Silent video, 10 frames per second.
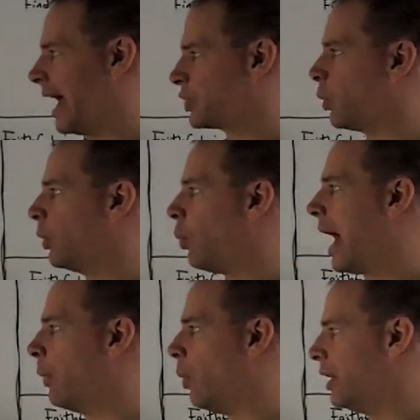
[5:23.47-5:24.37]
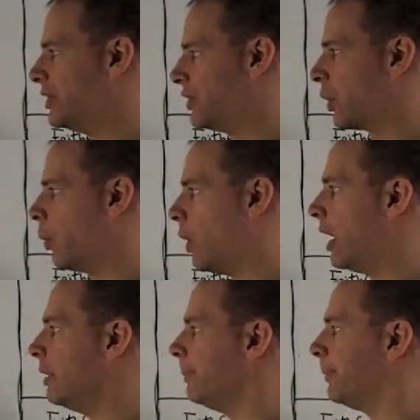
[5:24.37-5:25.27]
x1, y1, 0,
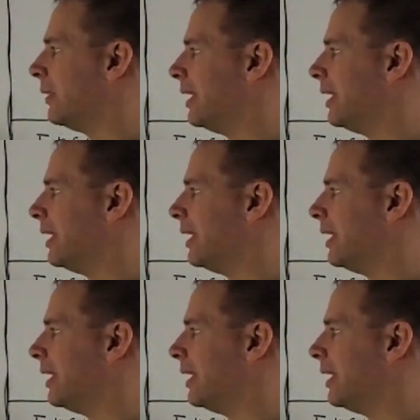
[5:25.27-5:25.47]
1